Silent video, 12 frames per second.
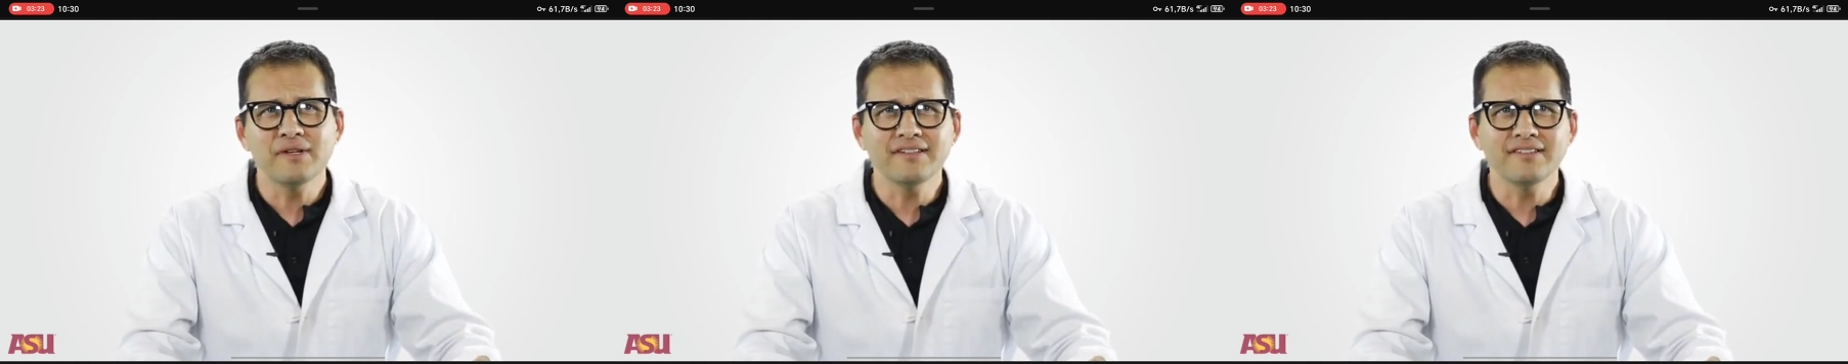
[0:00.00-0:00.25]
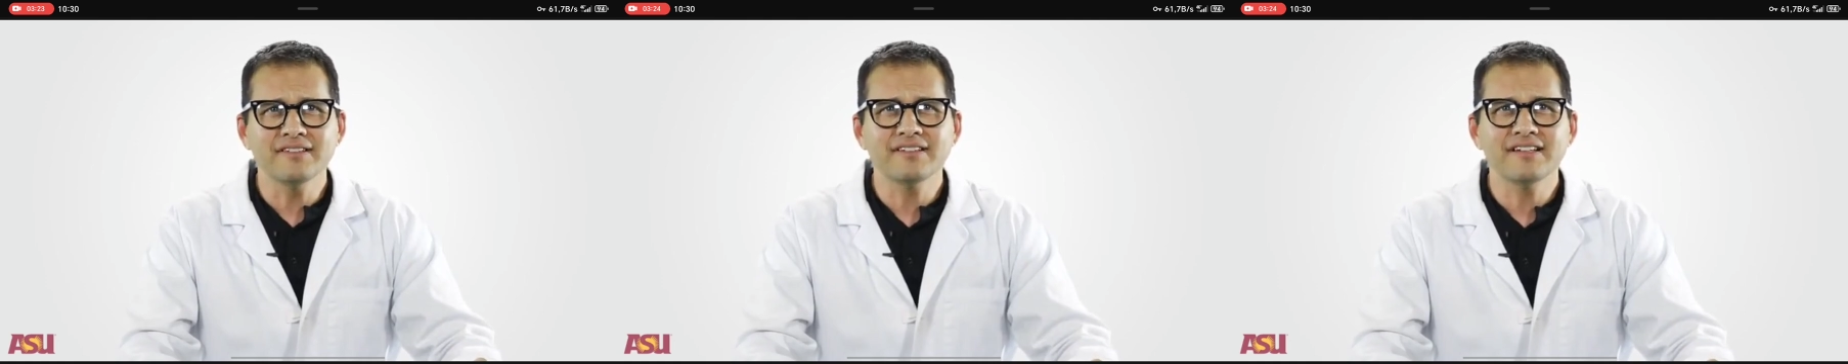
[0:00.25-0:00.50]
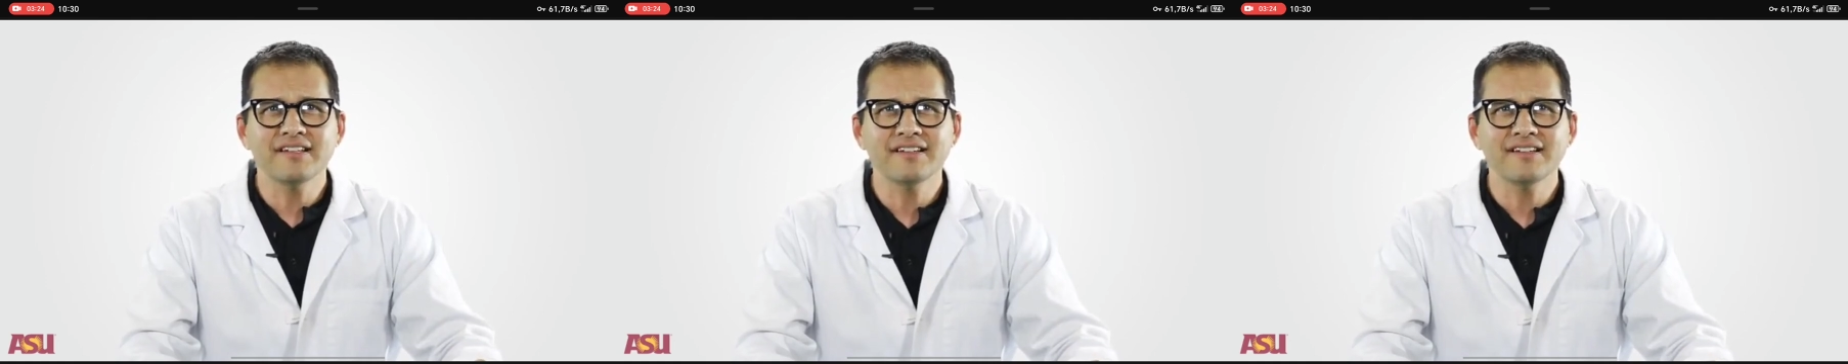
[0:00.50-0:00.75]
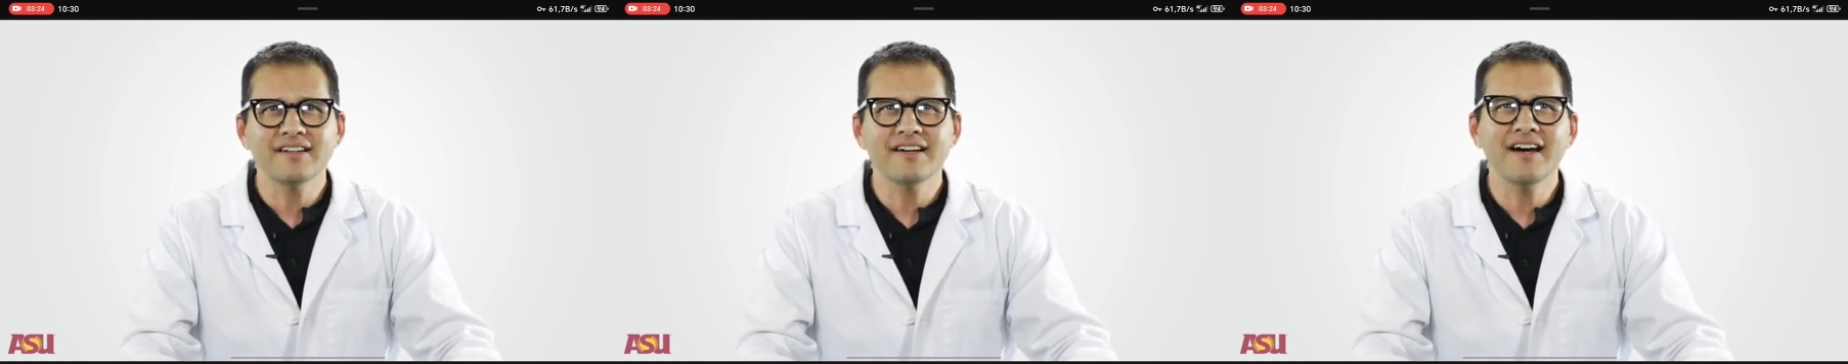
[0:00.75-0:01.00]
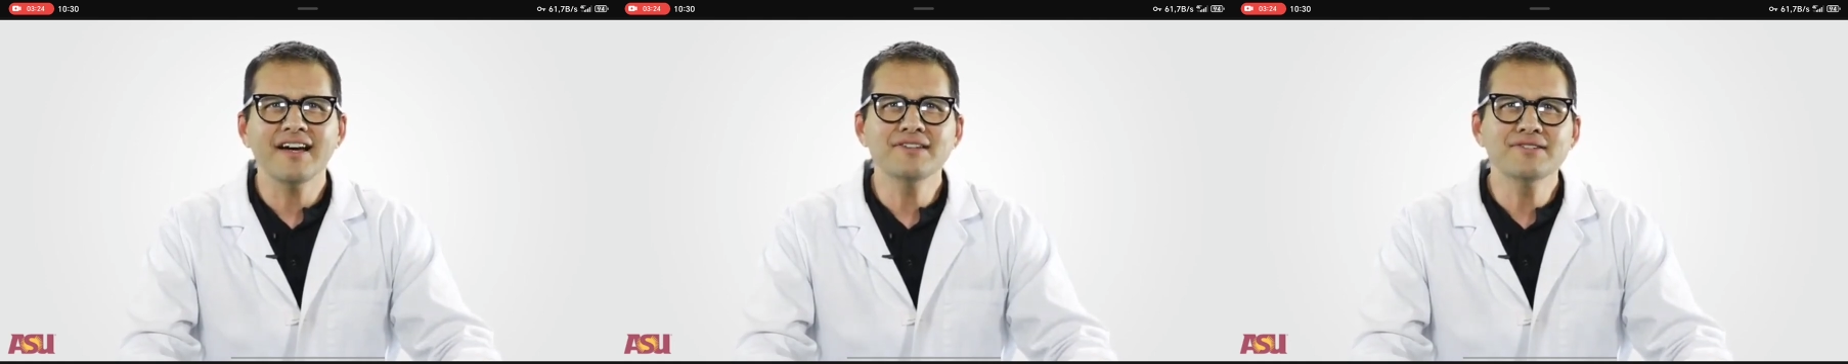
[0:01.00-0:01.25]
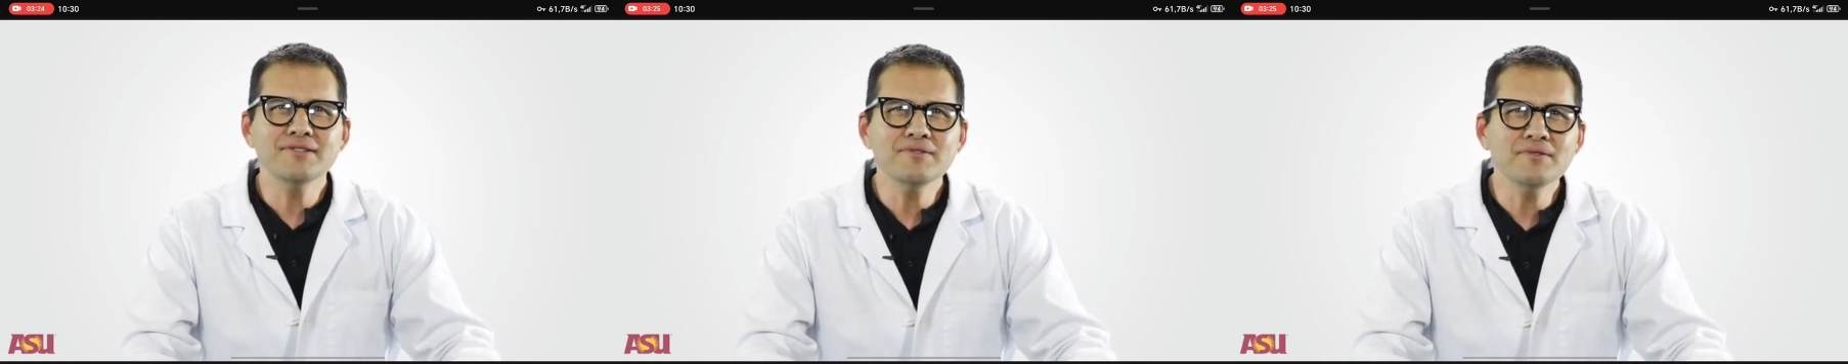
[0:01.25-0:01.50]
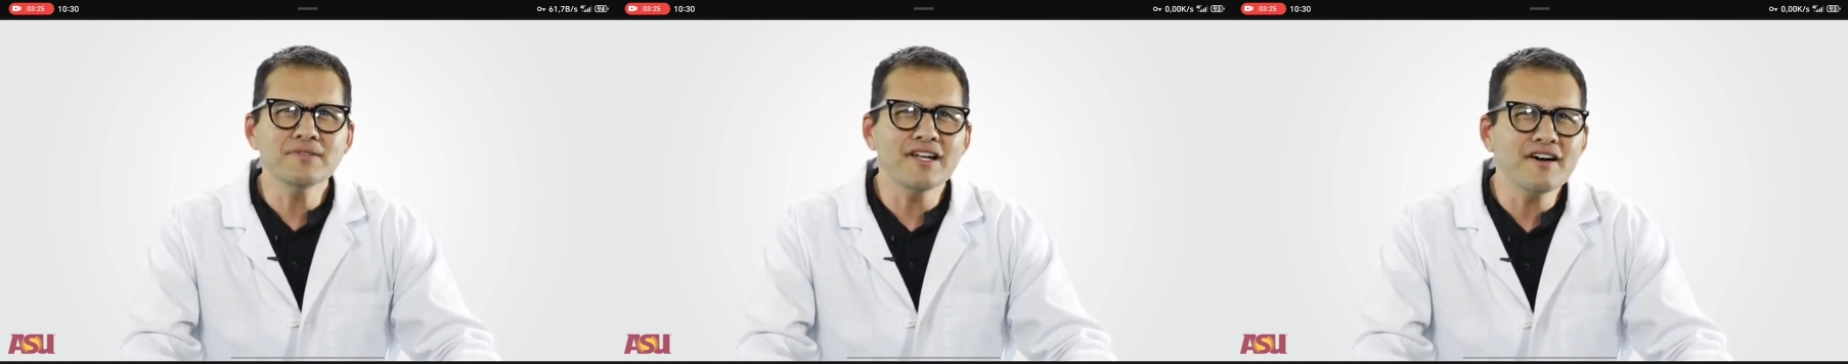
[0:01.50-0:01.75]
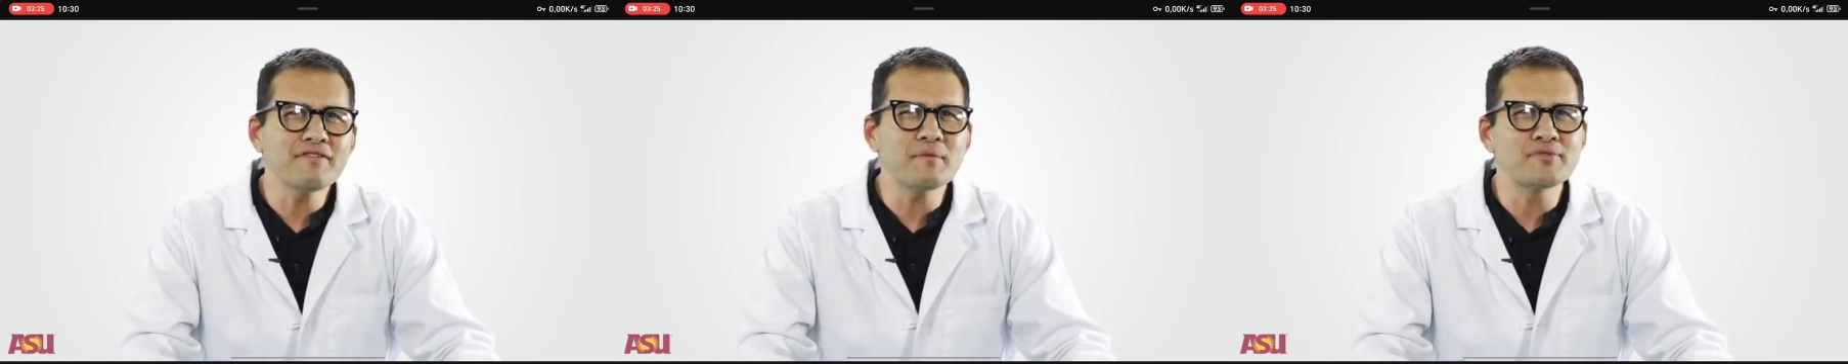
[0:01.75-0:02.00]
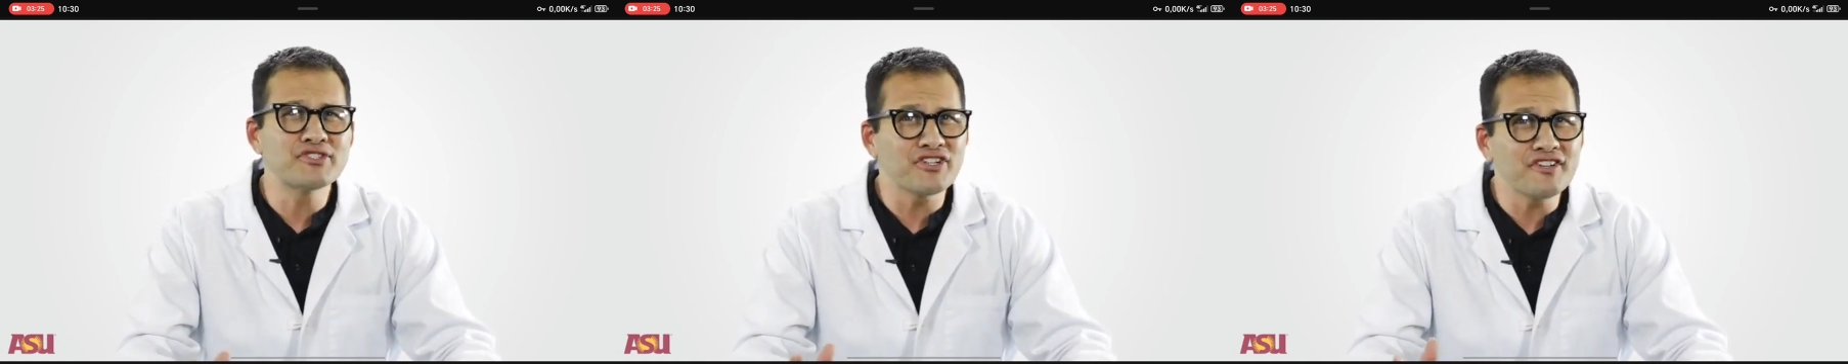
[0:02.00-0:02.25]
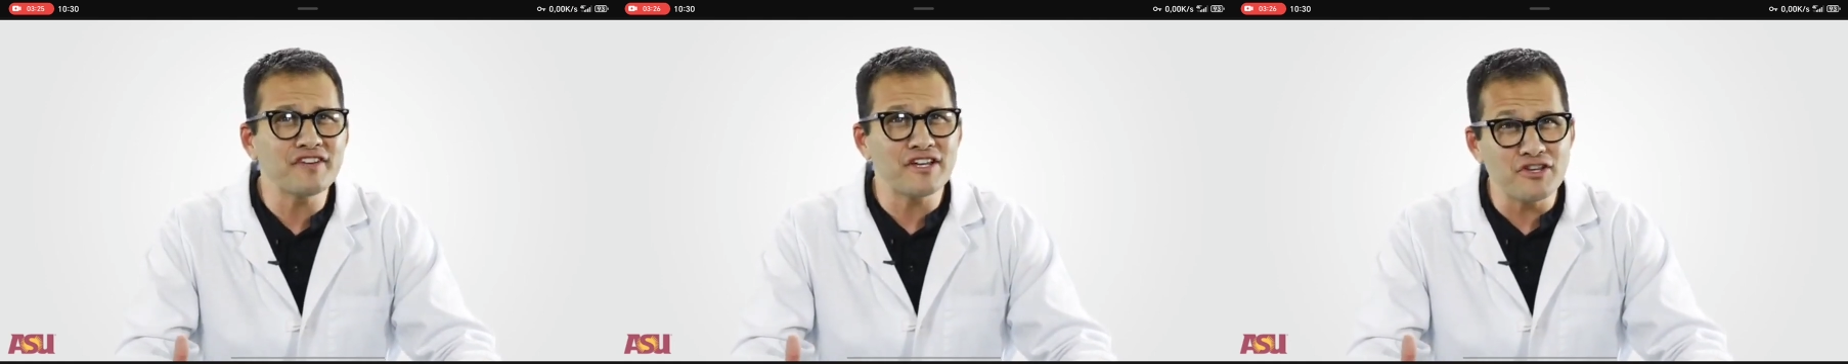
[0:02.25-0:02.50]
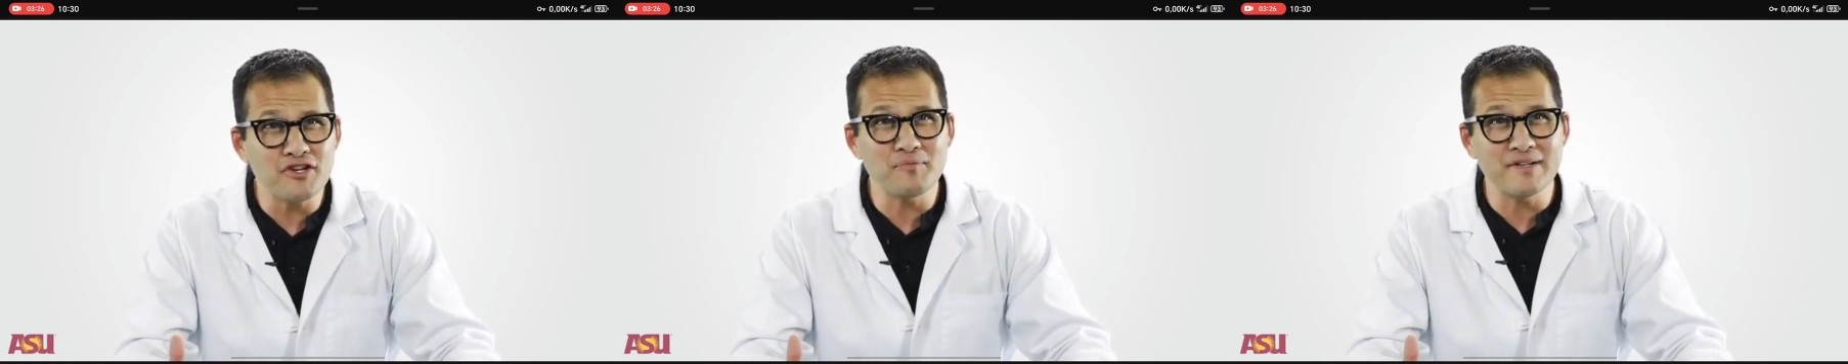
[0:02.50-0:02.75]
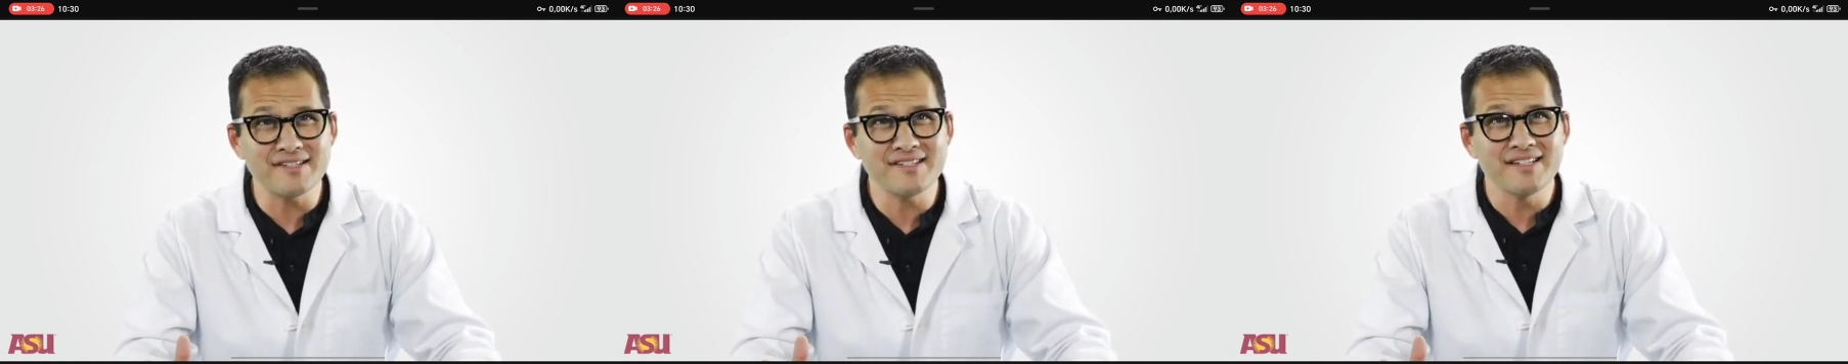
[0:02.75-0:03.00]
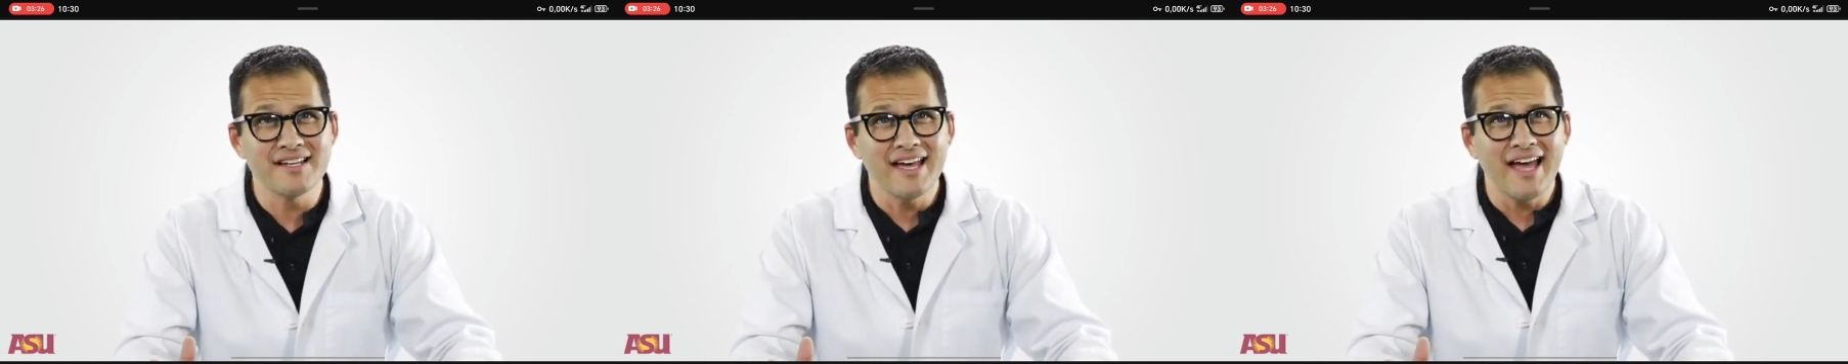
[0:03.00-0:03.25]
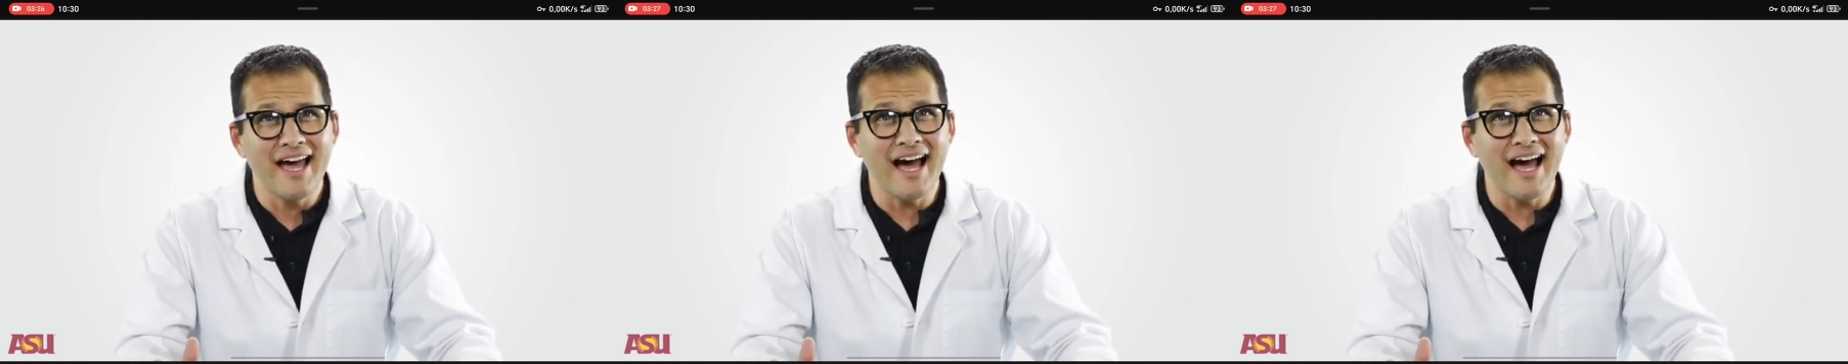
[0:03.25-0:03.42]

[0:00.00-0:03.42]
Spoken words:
well, I do love observing humans.